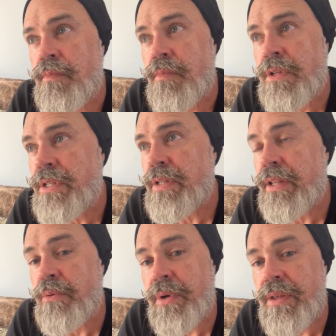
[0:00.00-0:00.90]
This is
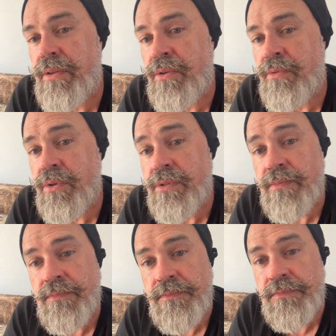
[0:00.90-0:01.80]
not the way of the universe.
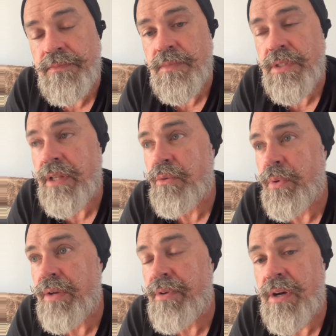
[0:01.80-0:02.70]
It's not the
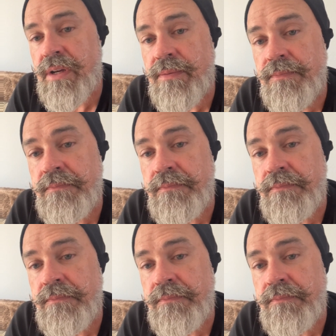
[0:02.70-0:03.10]
way of God.